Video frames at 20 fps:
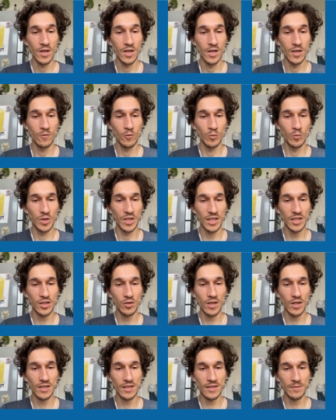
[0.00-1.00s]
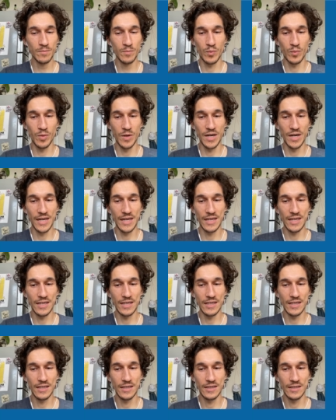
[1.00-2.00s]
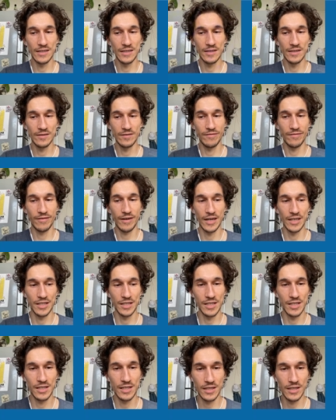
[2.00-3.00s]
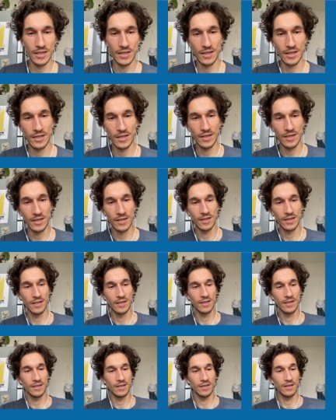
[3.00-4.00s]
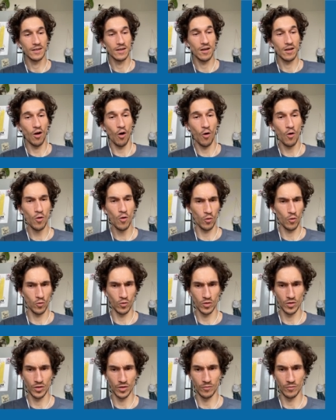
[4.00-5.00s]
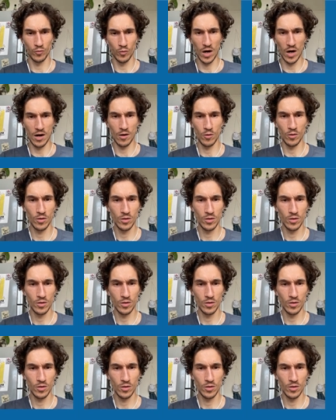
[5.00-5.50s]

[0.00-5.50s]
It would be nice to get a brick fast. Oh, and wow.